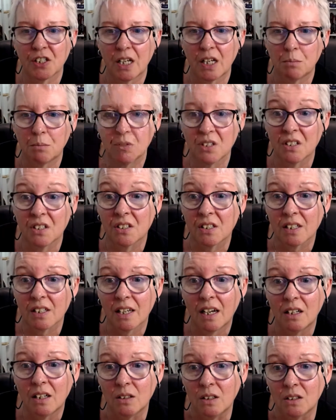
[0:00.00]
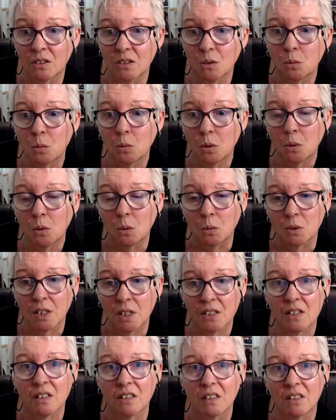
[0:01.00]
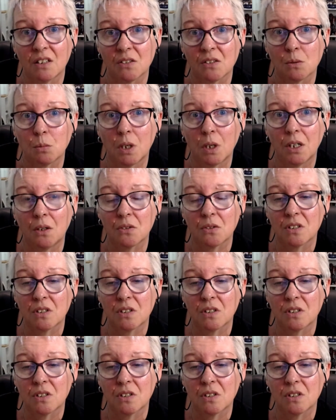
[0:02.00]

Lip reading: up to the skull on the wall, doesn't it, as well?